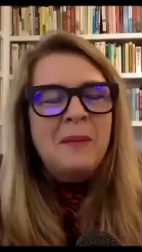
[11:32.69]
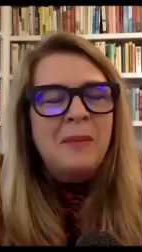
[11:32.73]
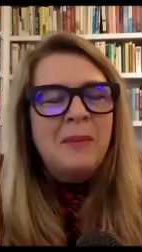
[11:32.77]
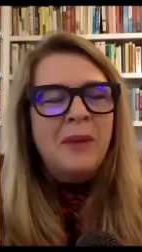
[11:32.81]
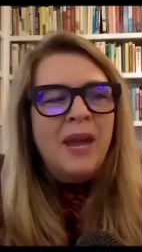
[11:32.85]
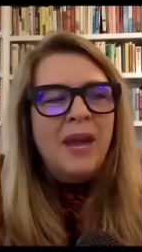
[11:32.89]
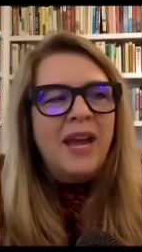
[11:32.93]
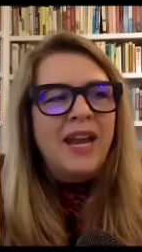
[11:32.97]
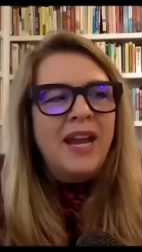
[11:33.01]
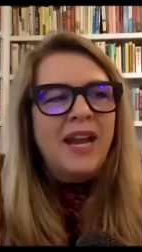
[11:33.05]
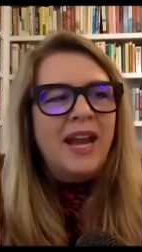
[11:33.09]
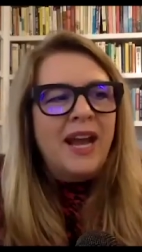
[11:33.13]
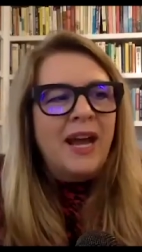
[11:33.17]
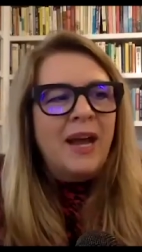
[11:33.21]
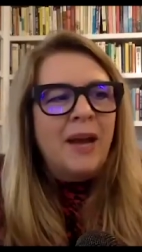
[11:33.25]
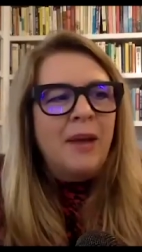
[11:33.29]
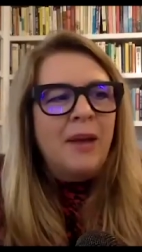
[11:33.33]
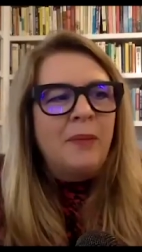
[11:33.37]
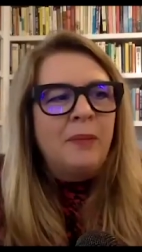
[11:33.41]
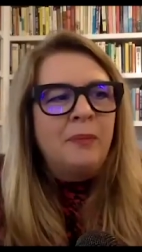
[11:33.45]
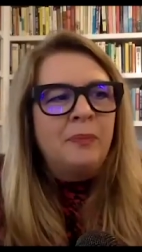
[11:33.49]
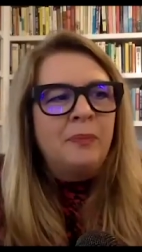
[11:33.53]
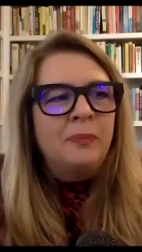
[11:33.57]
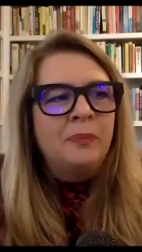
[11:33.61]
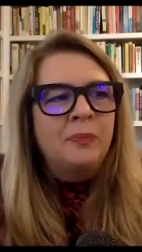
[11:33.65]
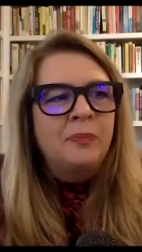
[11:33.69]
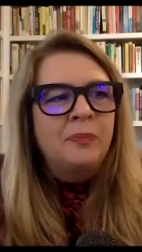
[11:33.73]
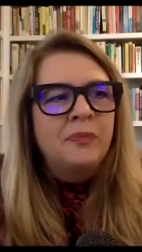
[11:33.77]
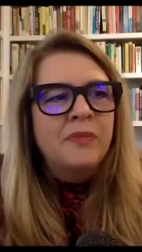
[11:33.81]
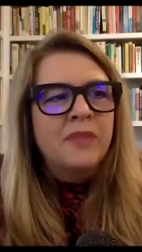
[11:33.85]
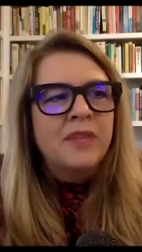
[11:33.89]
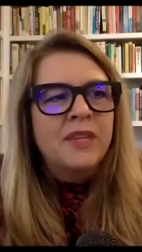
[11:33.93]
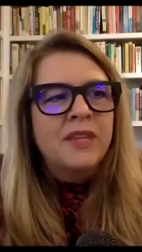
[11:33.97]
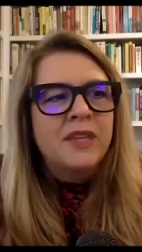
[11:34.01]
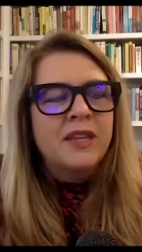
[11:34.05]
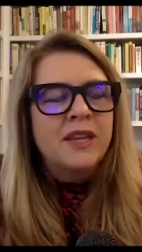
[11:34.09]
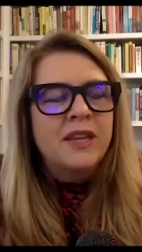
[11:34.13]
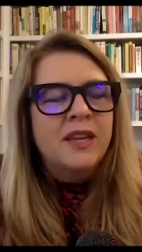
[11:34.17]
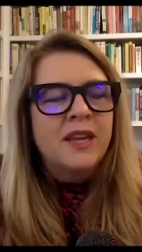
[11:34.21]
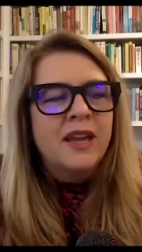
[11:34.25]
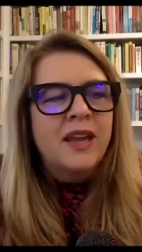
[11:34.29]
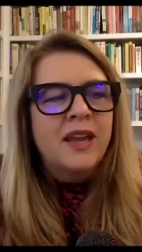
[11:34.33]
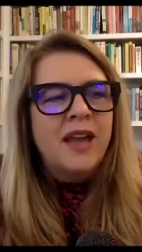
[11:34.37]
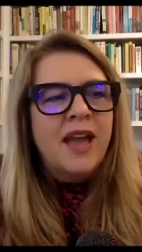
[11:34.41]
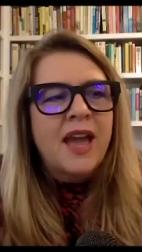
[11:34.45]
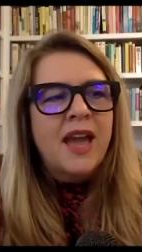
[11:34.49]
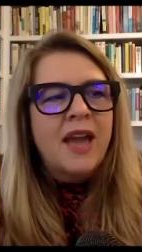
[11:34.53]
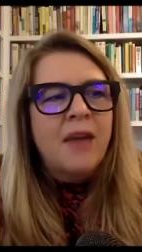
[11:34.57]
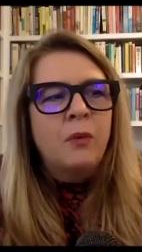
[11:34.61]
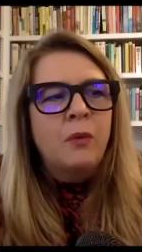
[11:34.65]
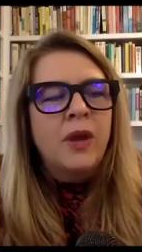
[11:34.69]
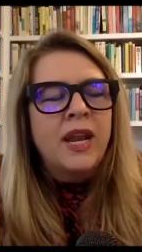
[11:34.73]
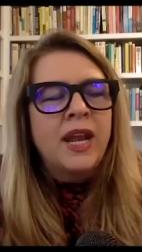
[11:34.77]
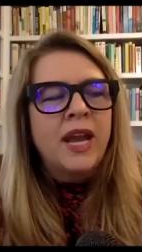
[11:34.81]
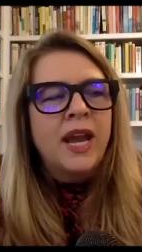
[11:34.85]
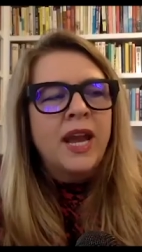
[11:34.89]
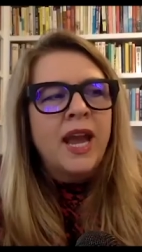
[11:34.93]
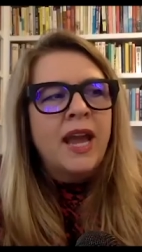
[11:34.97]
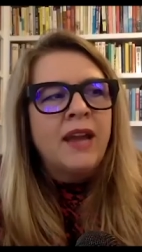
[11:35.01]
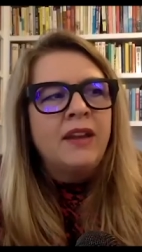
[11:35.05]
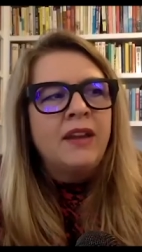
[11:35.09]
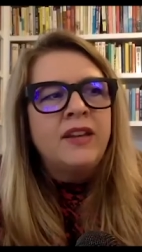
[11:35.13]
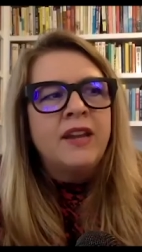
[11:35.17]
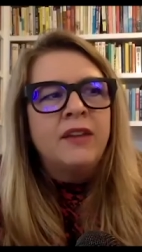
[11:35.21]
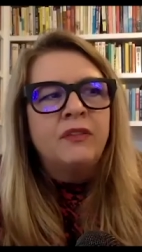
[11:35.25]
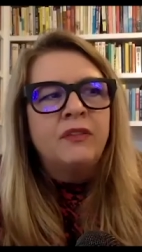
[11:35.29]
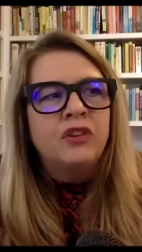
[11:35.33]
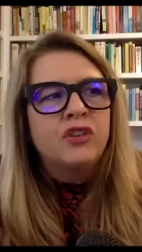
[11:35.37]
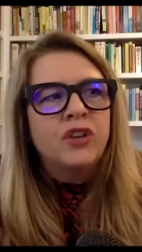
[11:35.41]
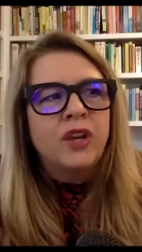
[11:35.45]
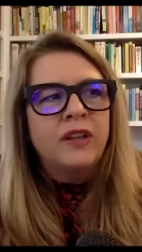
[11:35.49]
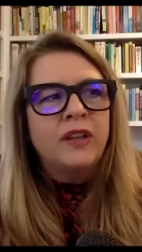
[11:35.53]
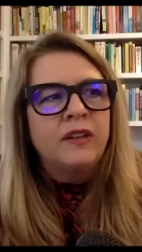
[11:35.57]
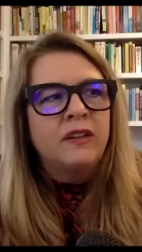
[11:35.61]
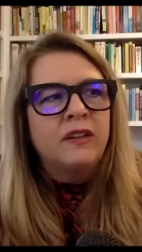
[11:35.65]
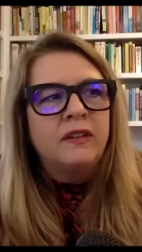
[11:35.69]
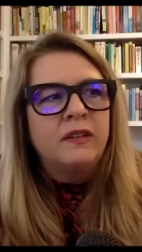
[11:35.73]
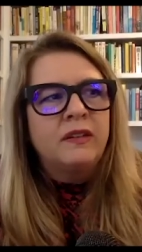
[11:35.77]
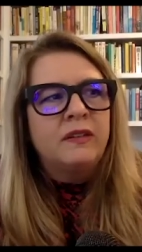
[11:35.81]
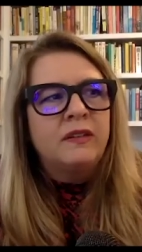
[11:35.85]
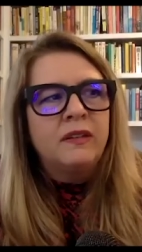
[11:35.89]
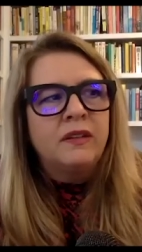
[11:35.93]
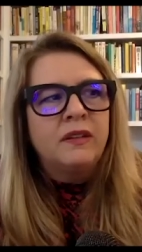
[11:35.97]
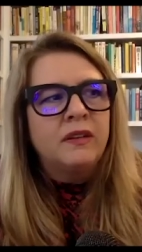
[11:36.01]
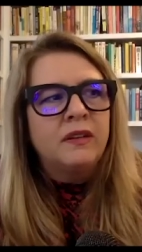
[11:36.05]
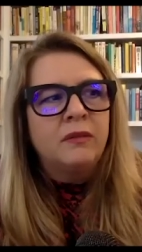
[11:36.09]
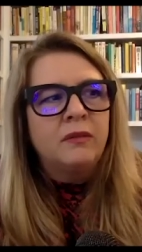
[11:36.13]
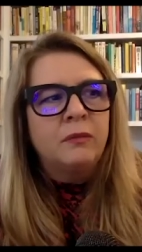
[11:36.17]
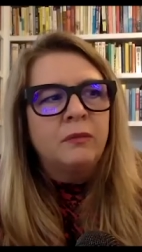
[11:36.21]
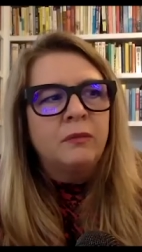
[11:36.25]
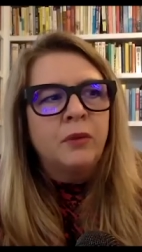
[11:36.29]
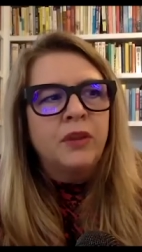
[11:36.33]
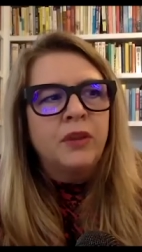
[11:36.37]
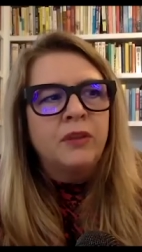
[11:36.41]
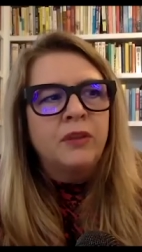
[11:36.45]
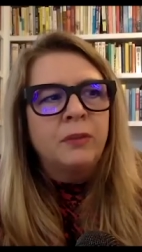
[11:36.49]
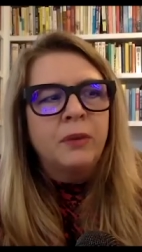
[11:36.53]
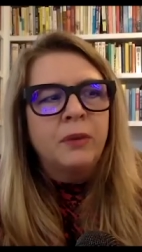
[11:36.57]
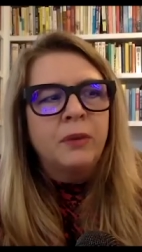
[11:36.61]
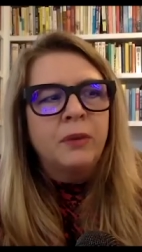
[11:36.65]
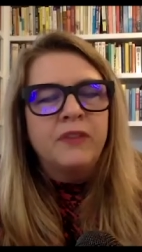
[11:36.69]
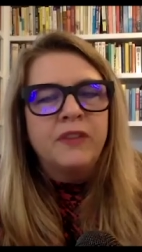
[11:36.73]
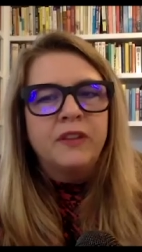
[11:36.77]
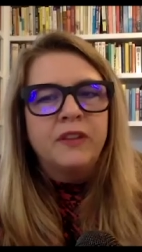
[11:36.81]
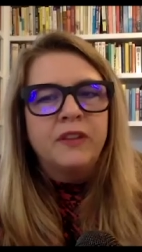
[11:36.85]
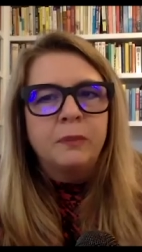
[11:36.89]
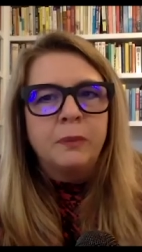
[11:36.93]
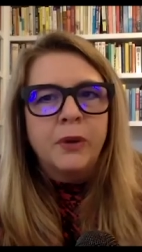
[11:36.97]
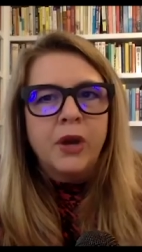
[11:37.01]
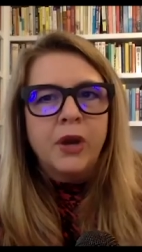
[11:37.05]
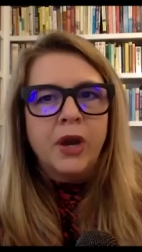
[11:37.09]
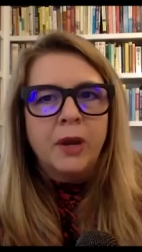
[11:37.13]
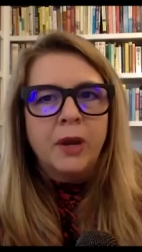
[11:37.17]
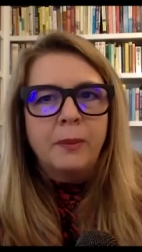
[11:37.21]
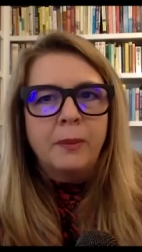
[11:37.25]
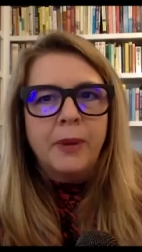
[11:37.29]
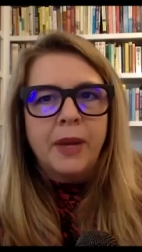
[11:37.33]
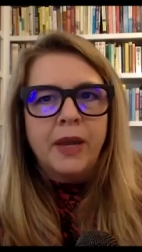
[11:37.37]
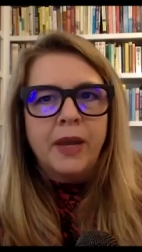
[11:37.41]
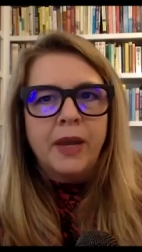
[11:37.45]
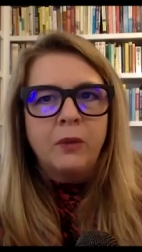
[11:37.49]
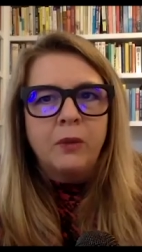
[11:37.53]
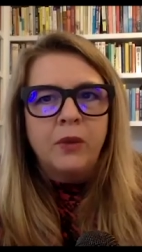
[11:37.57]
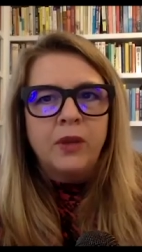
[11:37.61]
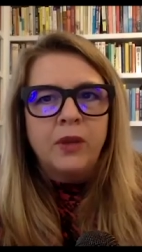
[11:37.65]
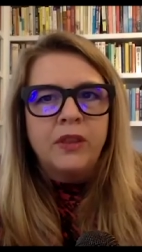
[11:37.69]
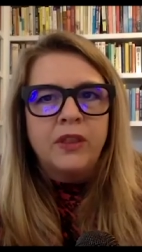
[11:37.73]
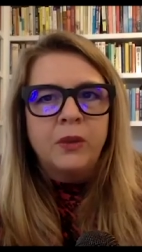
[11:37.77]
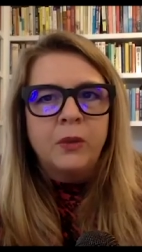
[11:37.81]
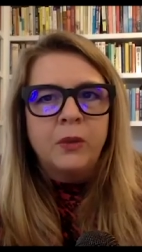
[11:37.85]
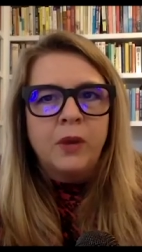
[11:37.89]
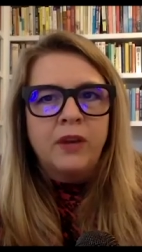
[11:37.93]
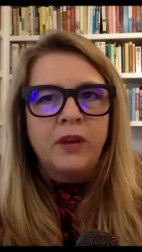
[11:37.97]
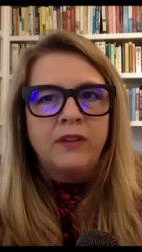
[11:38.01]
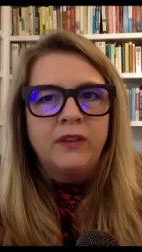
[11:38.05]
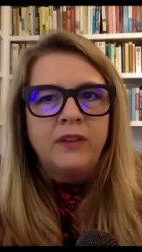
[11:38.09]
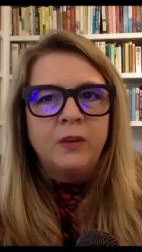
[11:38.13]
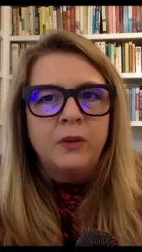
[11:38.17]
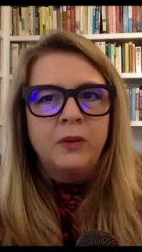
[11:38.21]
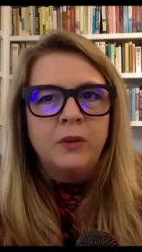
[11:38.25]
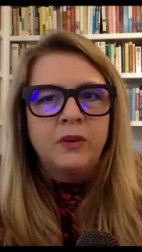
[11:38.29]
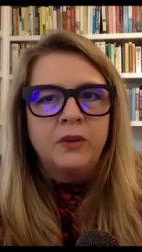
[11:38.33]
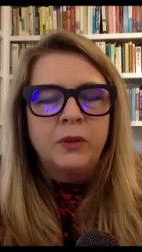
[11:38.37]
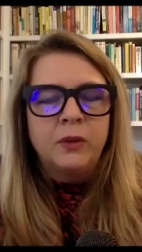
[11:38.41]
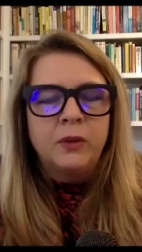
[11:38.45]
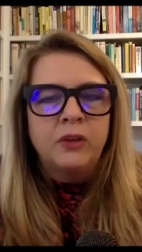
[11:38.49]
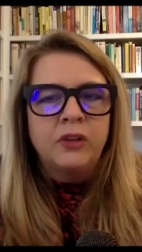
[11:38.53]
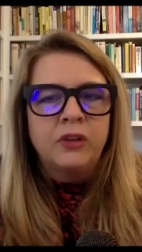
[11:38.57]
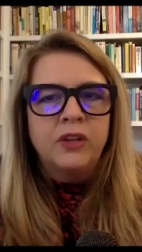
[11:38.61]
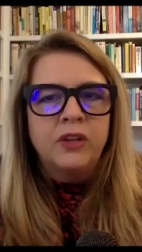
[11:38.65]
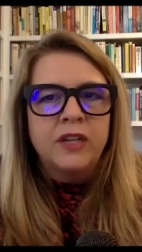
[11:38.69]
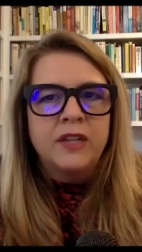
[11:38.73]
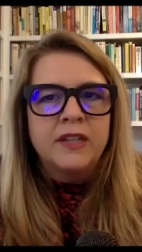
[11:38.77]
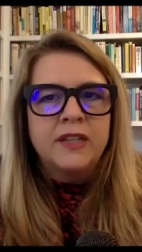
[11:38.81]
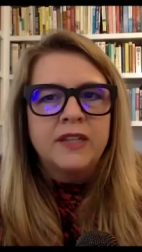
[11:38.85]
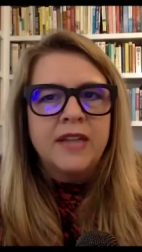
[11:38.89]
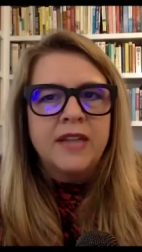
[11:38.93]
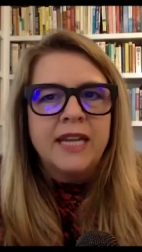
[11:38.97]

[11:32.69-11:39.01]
But um, when I I'd never tried this with a previous book, but with The Wanting Was a Wilderness,